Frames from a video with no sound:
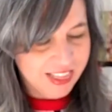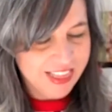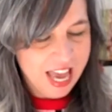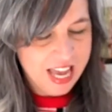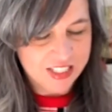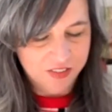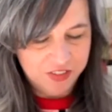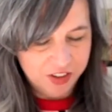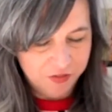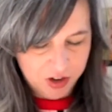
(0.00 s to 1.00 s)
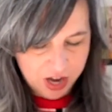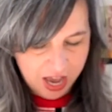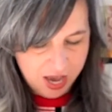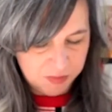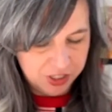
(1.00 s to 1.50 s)
Lots of different
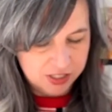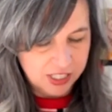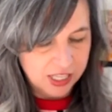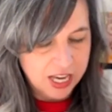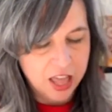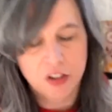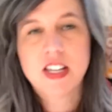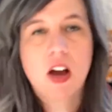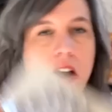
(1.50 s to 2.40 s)
options and colors.